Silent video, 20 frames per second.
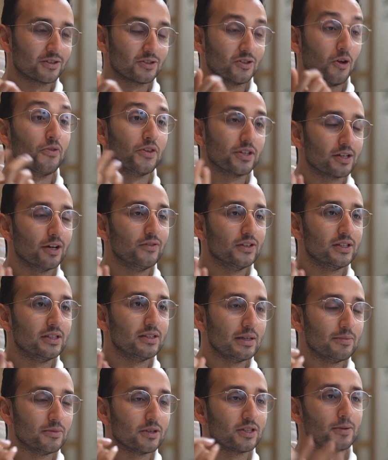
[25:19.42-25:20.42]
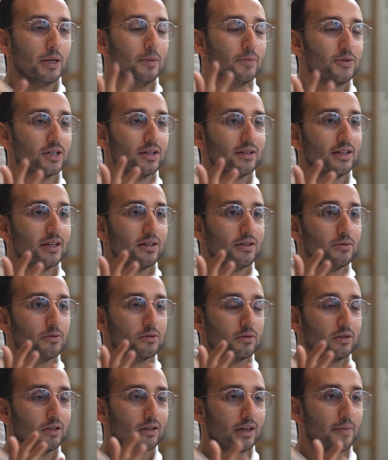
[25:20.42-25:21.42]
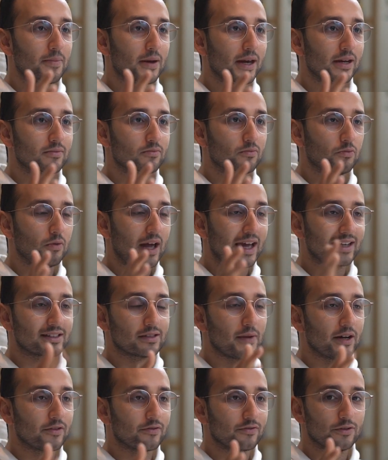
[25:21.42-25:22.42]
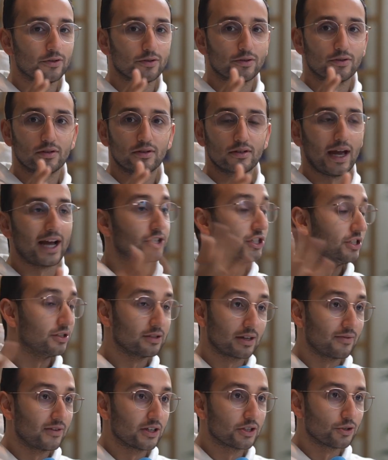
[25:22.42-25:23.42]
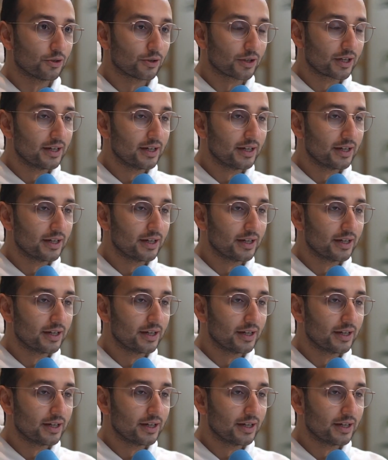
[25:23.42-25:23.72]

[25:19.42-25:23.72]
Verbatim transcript: Yeah. On the surface, it seems absurd that you'd get paid X amount for actually just giving a talk.